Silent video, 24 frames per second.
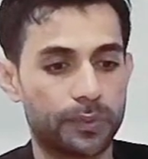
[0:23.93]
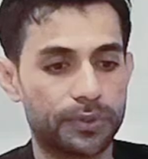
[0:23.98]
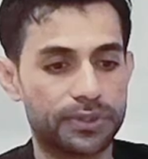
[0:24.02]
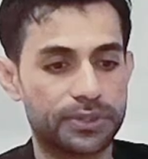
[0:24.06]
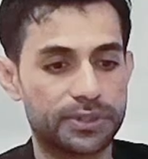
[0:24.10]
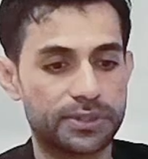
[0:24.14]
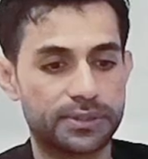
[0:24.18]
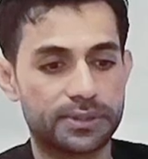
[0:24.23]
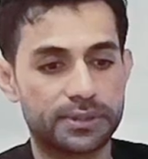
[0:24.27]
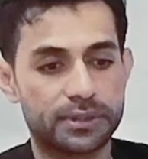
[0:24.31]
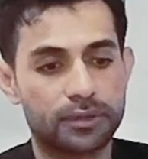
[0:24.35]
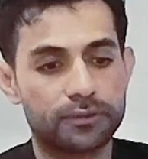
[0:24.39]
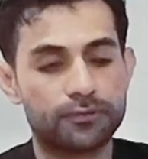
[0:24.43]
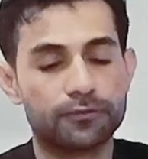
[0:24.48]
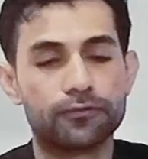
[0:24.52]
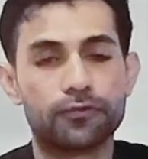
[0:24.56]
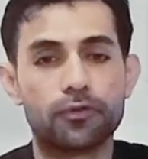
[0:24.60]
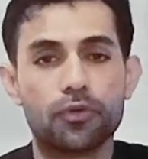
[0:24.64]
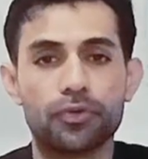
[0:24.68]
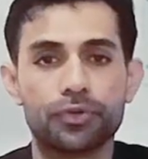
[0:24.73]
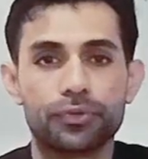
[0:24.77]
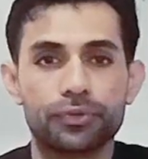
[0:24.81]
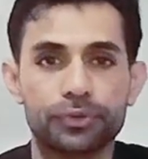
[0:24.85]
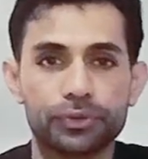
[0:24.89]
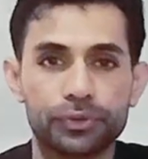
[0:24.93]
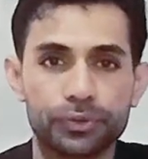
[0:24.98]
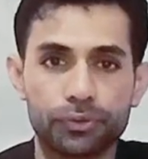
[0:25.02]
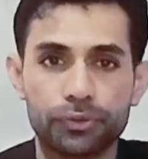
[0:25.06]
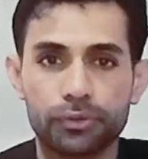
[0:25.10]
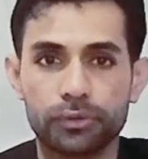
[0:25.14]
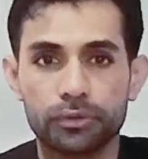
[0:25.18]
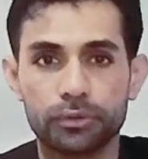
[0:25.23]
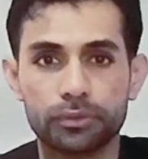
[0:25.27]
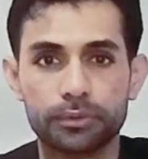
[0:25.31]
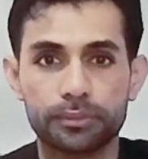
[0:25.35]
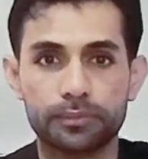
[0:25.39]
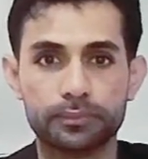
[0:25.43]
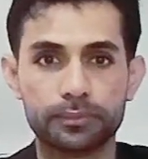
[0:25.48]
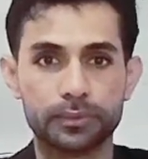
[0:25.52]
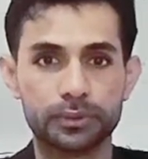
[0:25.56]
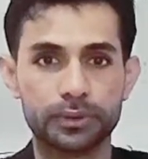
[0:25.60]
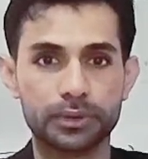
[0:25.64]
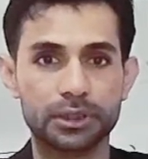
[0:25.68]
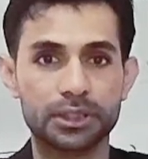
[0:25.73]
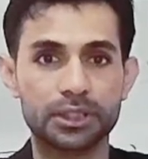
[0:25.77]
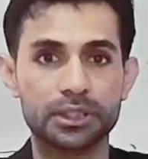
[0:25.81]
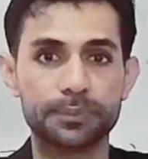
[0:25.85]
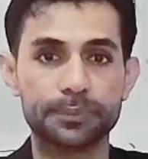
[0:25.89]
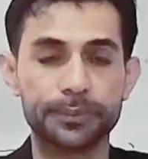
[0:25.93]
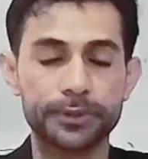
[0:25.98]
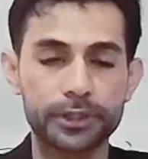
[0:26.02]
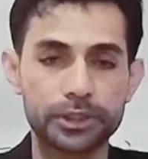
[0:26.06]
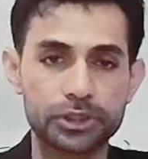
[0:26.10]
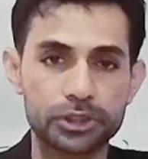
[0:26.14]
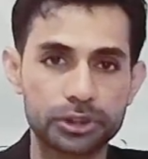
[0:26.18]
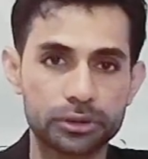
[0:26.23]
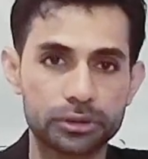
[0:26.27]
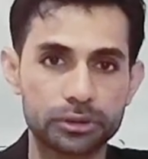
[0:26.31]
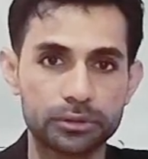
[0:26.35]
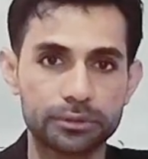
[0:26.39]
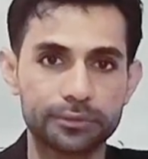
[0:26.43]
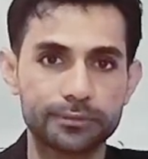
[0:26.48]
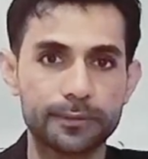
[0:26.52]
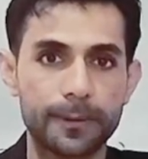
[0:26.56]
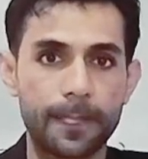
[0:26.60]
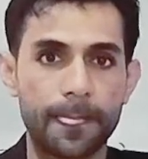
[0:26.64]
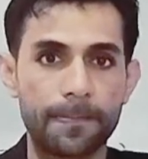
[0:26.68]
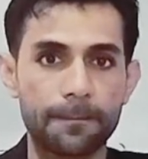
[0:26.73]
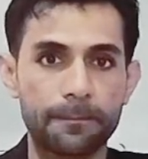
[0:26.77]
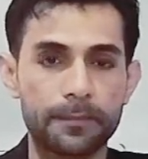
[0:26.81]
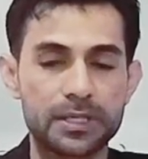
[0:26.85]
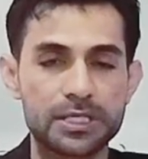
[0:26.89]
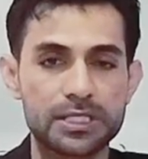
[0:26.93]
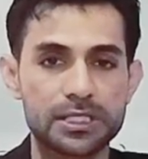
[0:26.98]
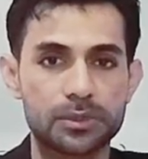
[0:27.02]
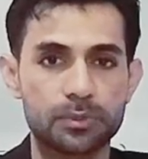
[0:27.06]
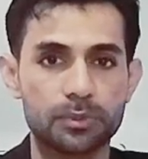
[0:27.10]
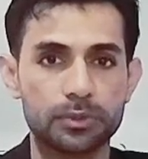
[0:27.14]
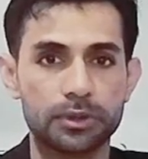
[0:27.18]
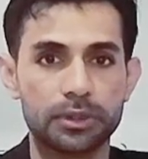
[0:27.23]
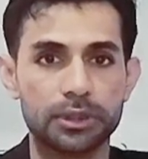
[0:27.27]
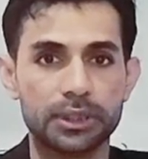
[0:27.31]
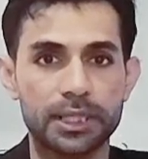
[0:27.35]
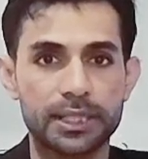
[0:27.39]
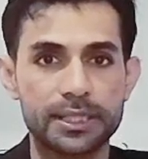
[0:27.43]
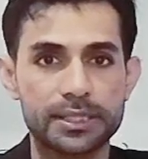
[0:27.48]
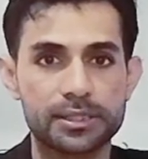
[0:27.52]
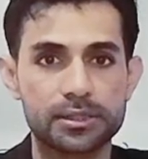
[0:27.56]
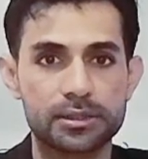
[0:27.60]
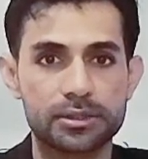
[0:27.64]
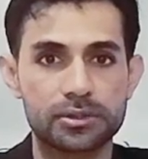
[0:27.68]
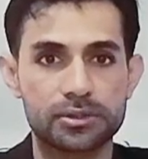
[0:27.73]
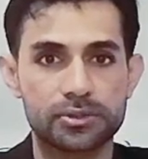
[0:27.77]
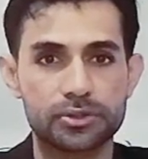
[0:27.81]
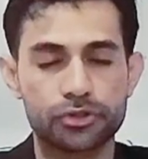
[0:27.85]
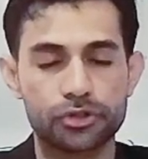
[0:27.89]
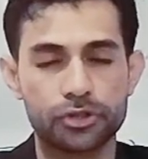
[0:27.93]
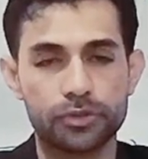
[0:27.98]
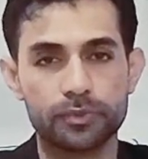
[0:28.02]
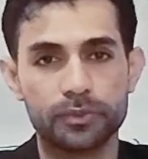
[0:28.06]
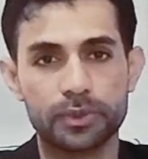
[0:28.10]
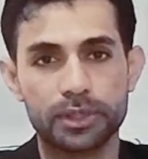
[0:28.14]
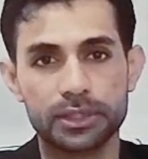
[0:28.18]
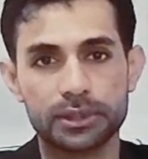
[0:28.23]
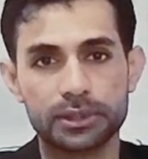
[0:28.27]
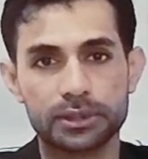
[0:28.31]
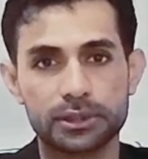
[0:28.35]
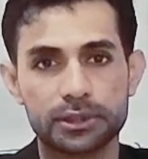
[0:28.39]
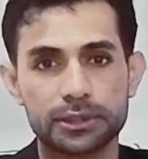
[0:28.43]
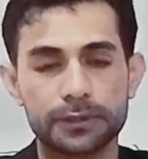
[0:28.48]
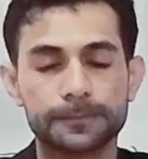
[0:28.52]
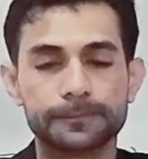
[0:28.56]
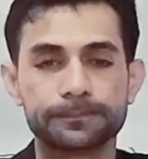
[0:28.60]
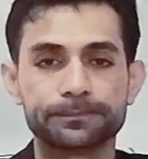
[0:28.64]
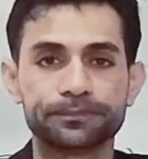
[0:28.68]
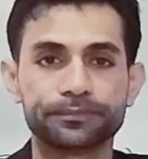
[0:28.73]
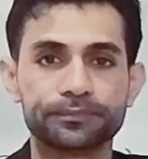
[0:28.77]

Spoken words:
which is in a photo. Your current picture must be last 3 months.